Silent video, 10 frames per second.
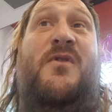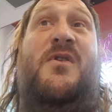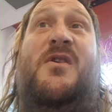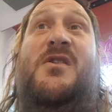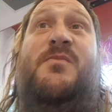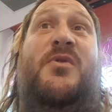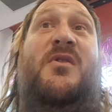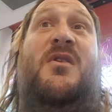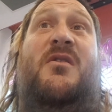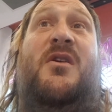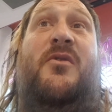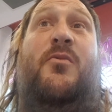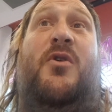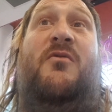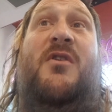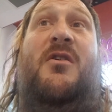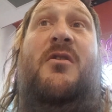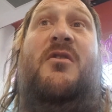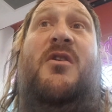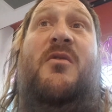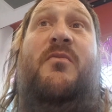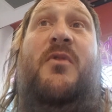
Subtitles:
years, but they're another well-run club,